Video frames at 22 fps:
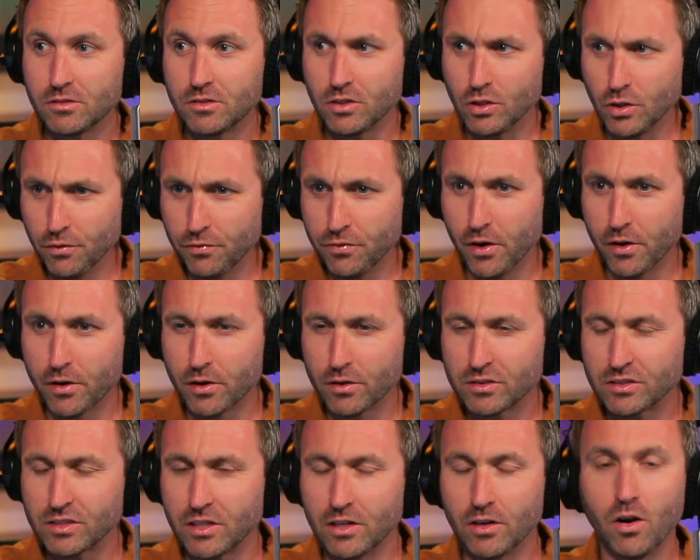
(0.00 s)
Two
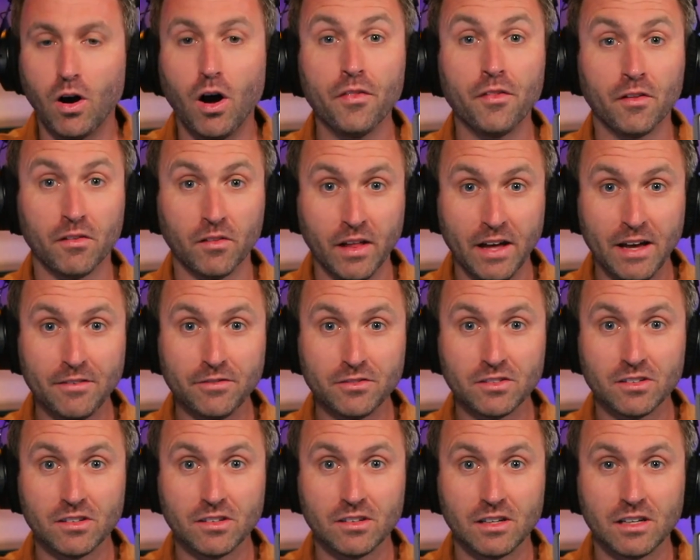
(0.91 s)
photos here. On the
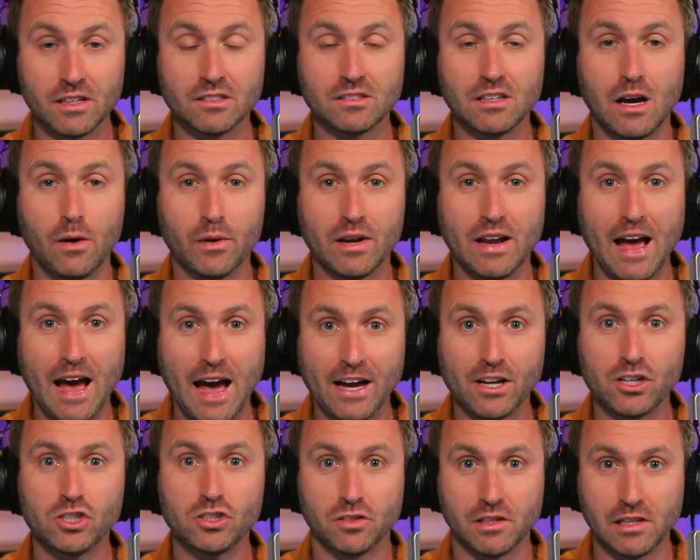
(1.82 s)
left is how it
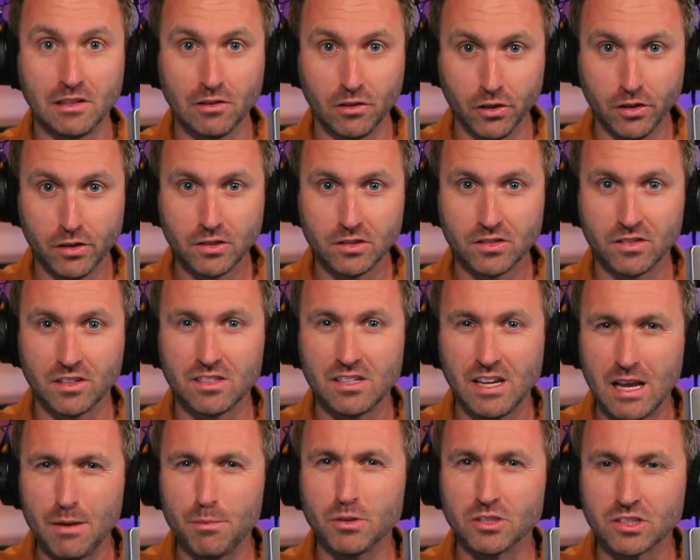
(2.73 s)
actually looks. The
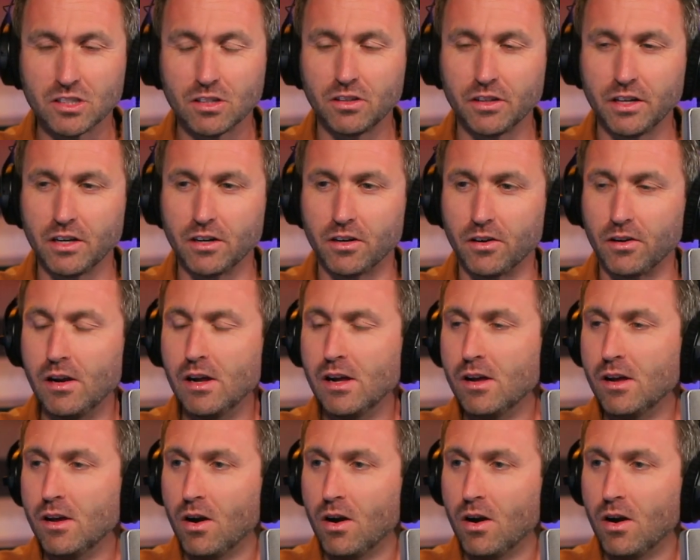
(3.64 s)
tape is clear.